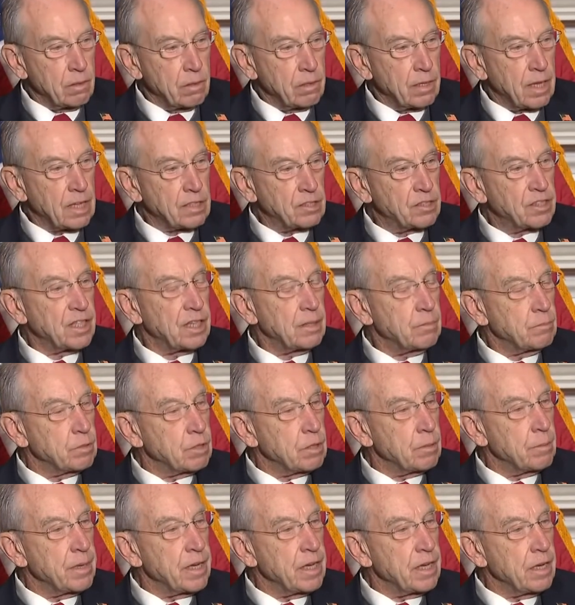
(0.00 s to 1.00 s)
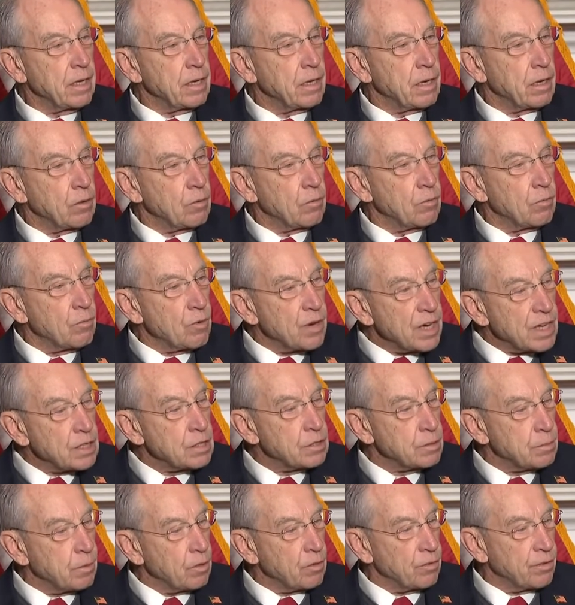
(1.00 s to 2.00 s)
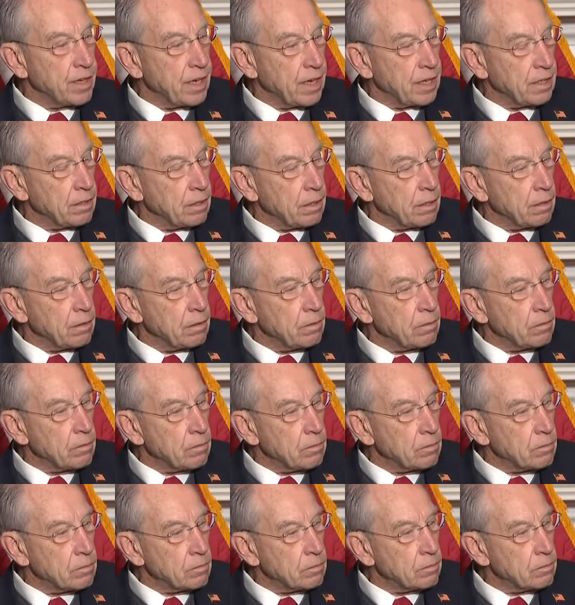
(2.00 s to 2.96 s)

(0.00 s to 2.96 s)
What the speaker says: That seems to be a reasonable thing to do.